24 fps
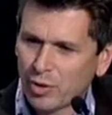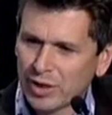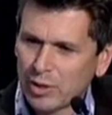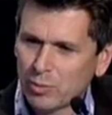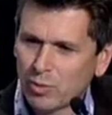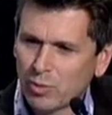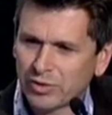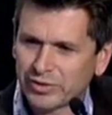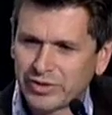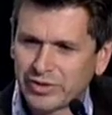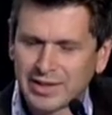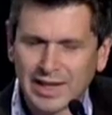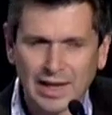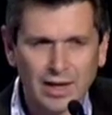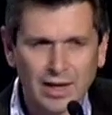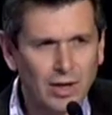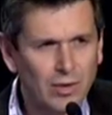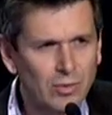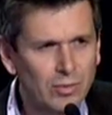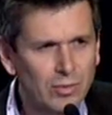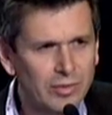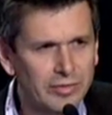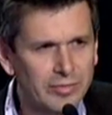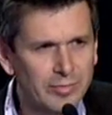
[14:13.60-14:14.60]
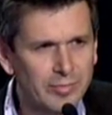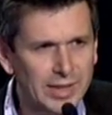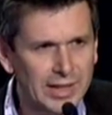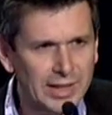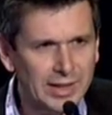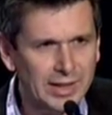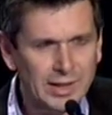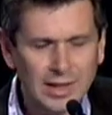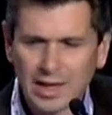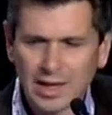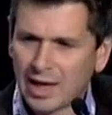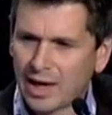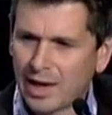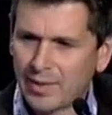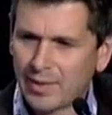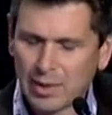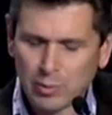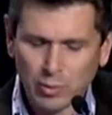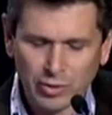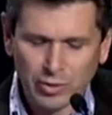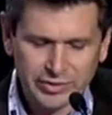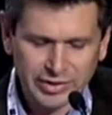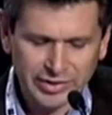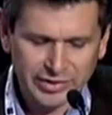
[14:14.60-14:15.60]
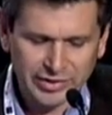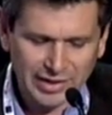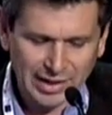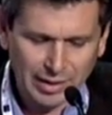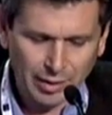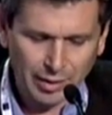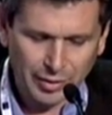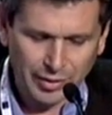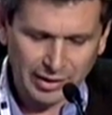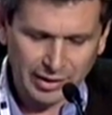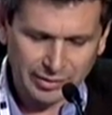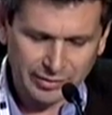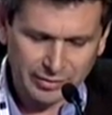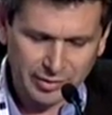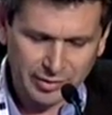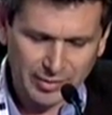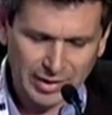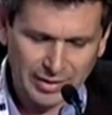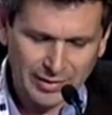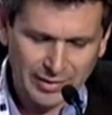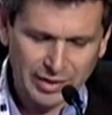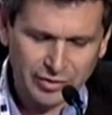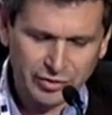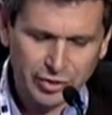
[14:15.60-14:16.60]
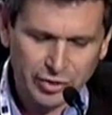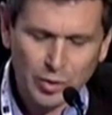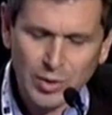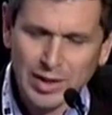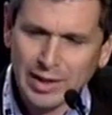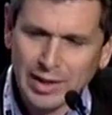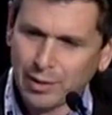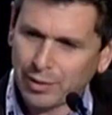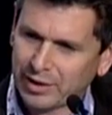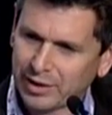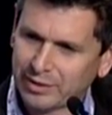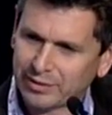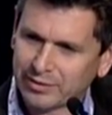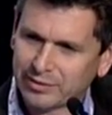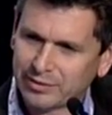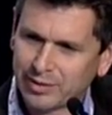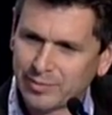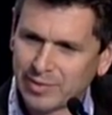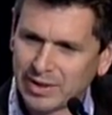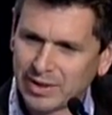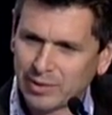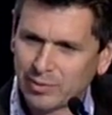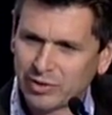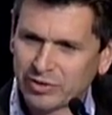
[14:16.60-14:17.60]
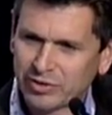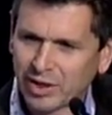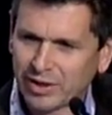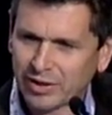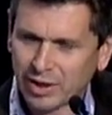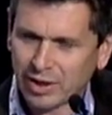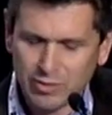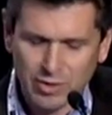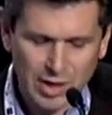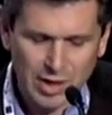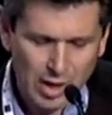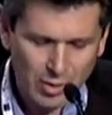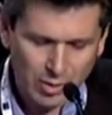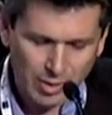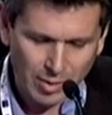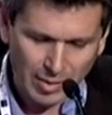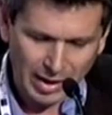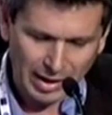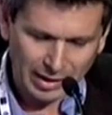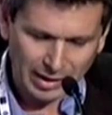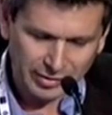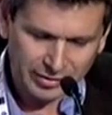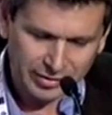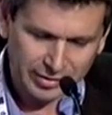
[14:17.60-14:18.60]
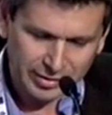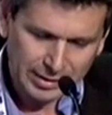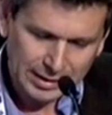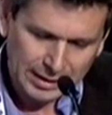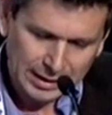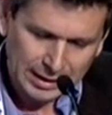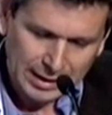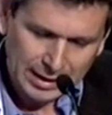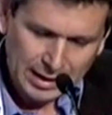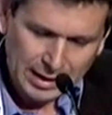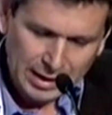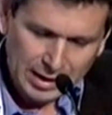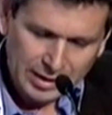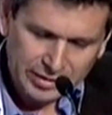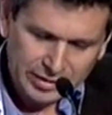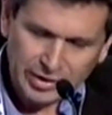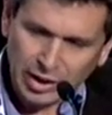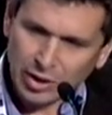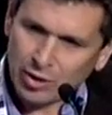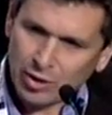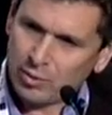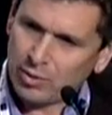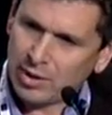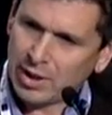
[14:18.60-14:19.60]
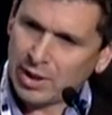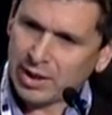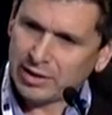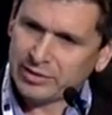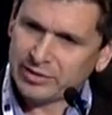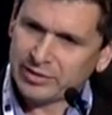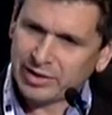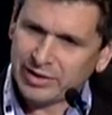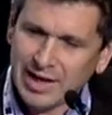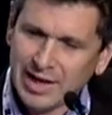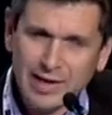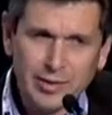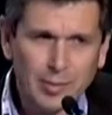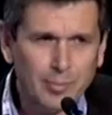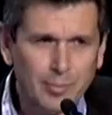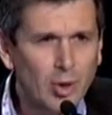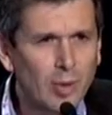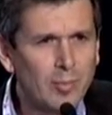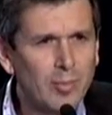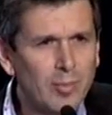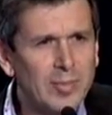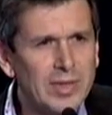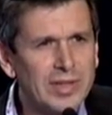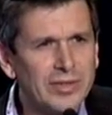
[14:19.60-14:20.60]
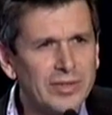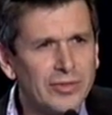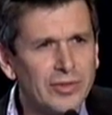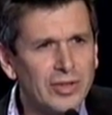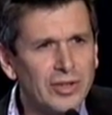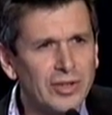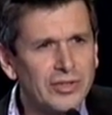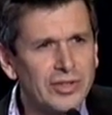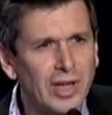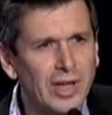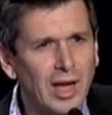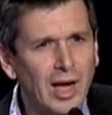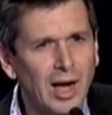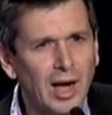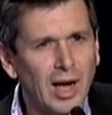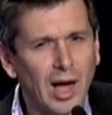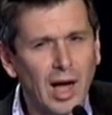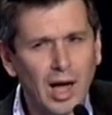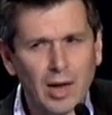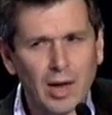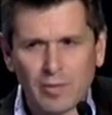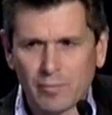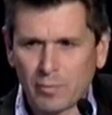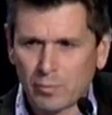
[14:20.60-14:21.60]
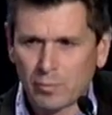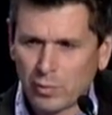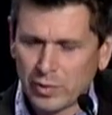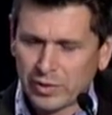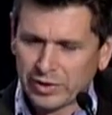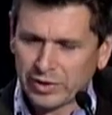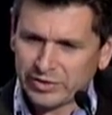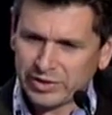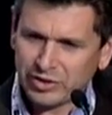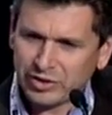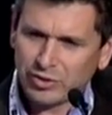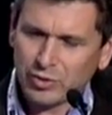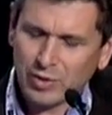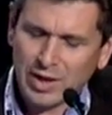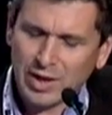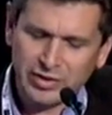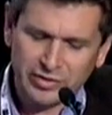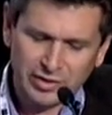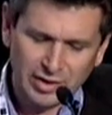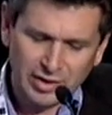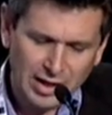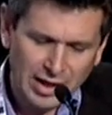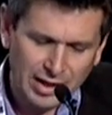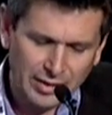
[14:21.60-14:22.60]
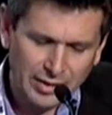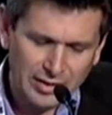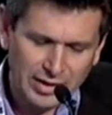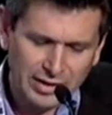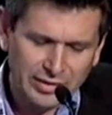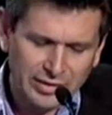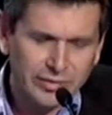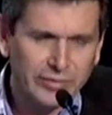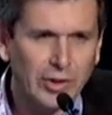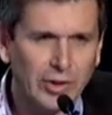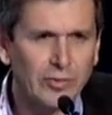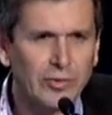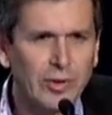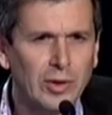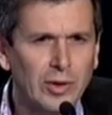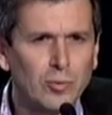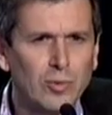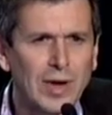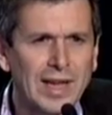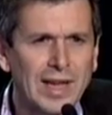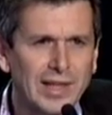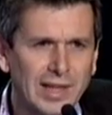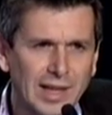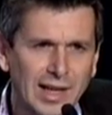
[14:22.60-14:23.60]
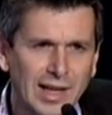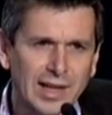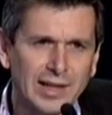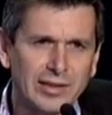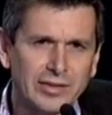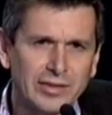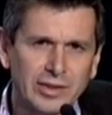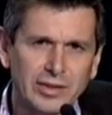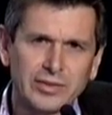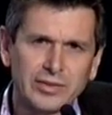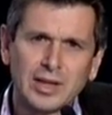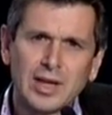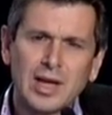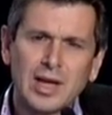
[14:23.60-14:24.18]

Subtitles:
wants to get hold of me, and they want to sell things to me. They're doing things to me, which I don't know about. So today, the problem is that with a situation like this, that the regulators